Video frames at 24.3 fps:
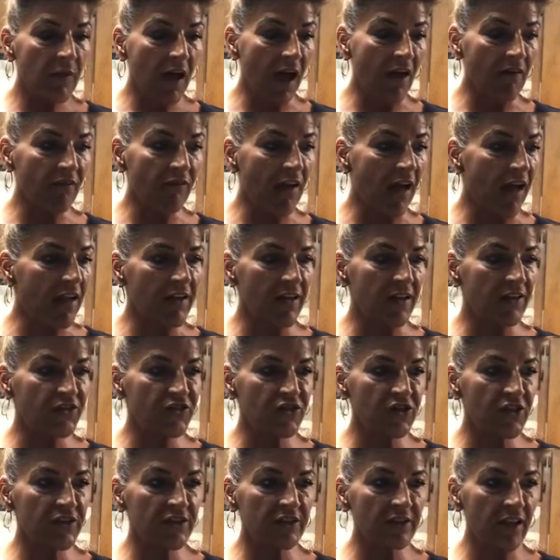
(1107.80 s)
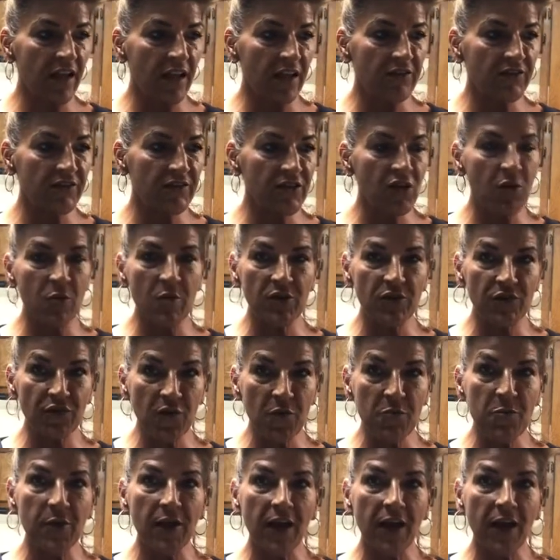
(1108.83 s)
I, I, it's just, it's so much fun.